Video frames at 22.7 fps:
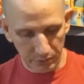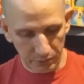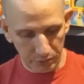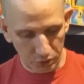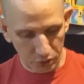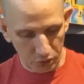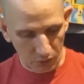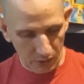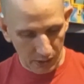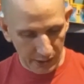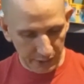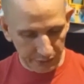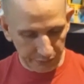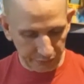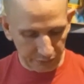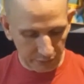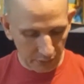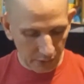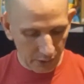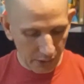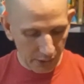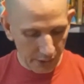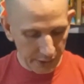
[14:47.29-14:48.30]
Trax
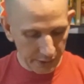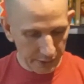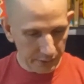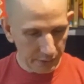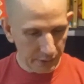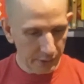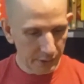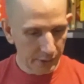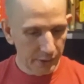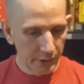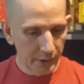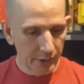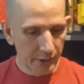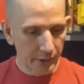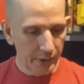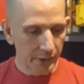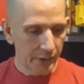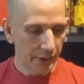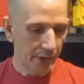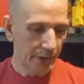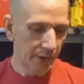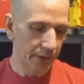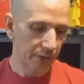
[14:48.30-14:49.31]
line
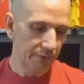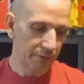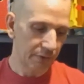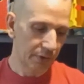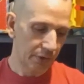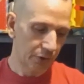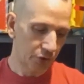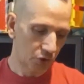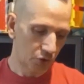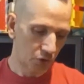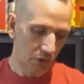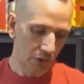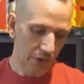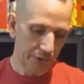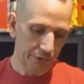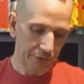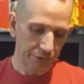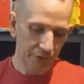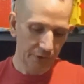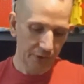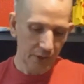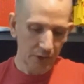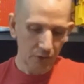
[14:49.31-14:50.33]
of
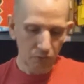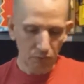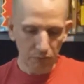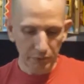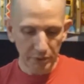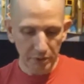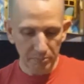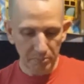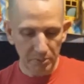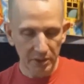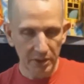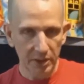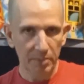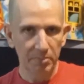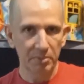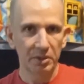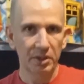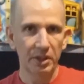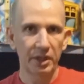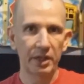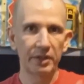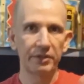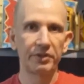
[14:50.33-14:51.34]
trucks. And I don't really pick up a
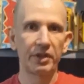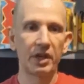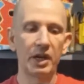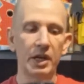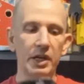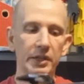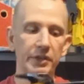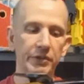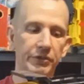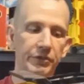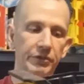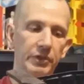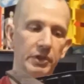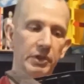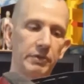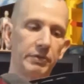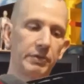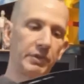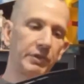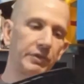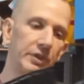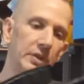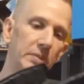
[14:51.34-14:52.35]
lot of Tonka
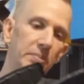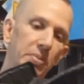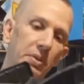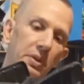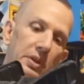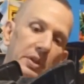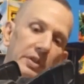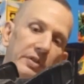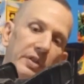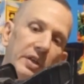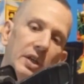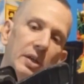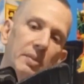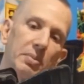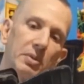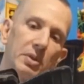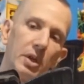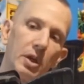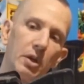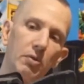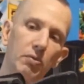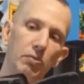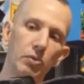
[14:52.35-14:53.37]
stuff because they take up a
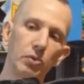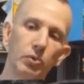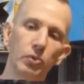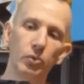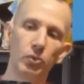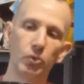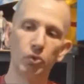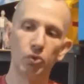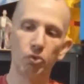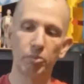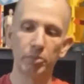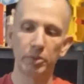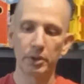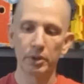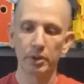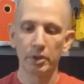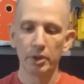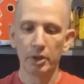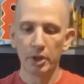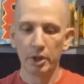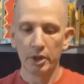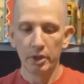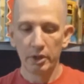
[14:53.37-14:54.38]
lot of room, and
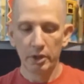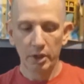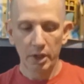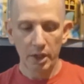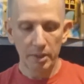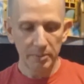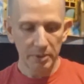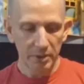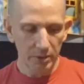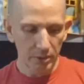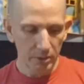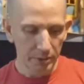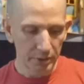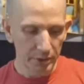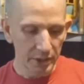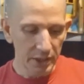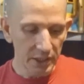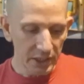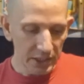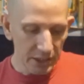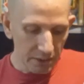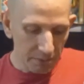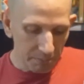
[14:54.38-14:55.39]
I mean, they're
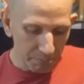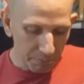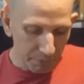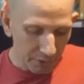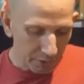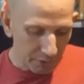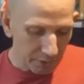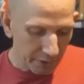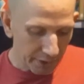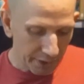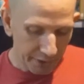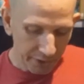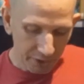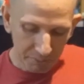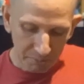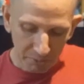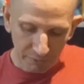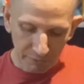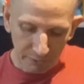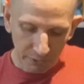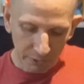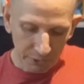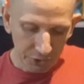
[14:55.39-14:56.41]
neat, but a lot of them are
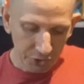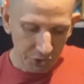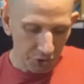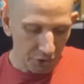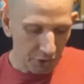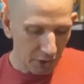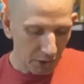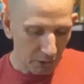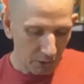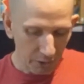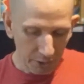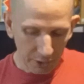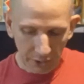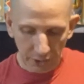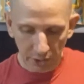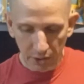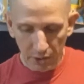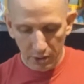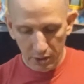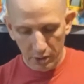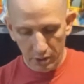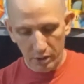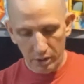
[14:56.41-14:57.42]
very generic.
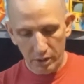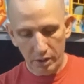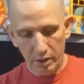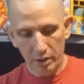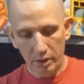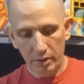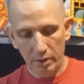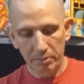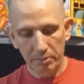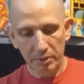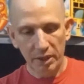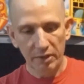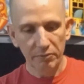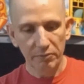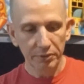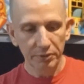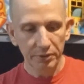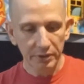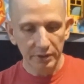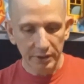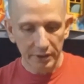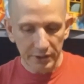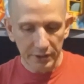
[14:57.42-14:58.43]
But I
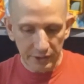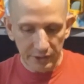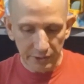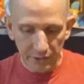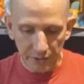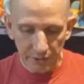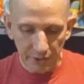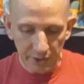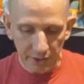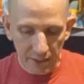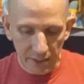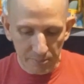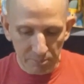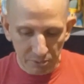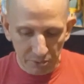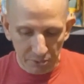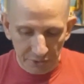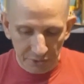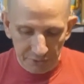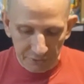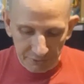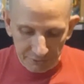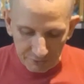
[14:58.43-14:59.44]
really like the label
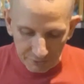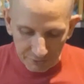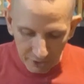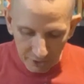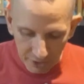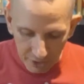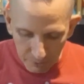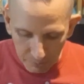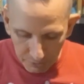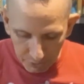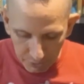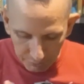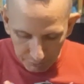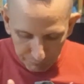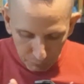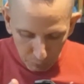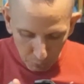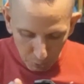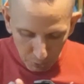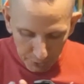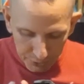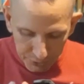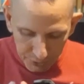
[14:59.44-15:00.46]
on the side with this
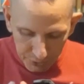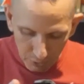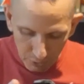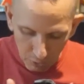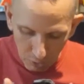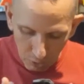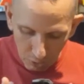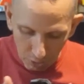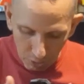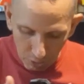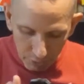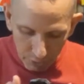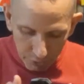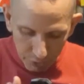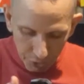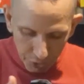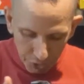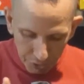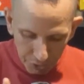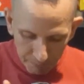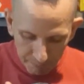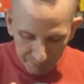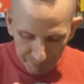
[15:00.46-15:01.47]
fluorescent
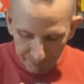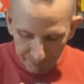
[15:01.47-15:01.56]
orange